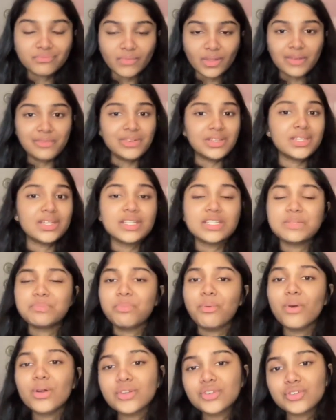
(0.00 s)
whether it's
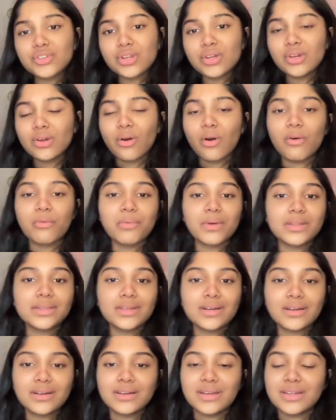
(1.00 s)
poetry or
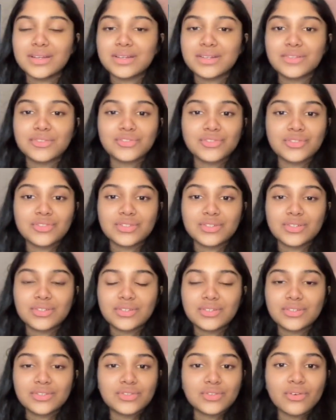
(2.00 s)
whether it is just
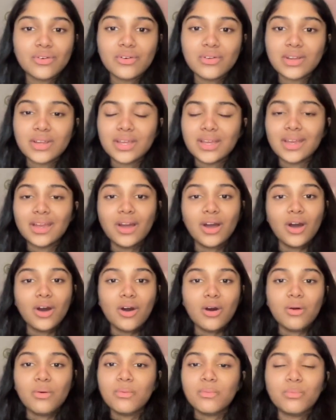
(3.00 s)
story,
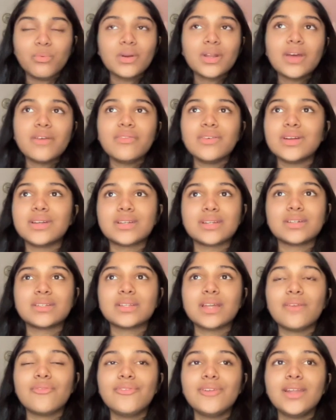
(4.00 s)
whatever it
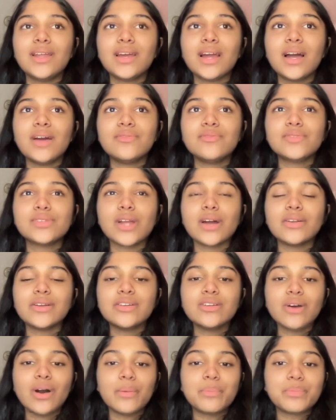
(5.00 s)
is, I feel like I've
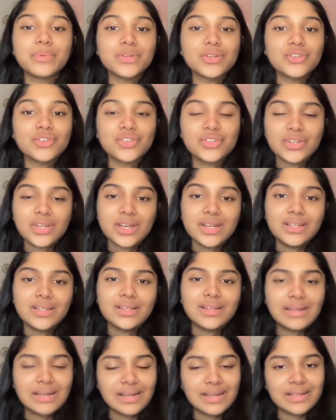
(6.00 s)
started to appreciate
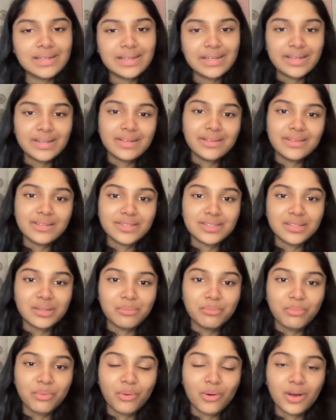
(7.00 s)
the little details in
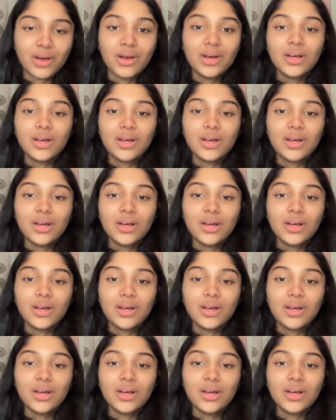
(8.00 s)
the book